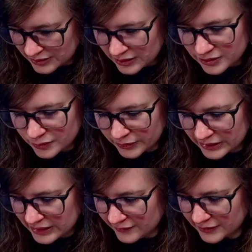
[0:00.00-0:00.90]
You
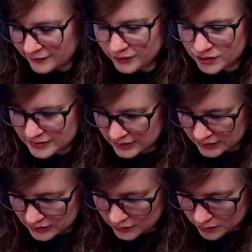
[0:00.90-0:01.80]
wouldn't have that for just, like,
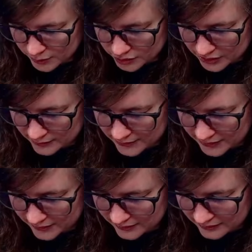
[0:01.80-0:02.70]
a normal job, no.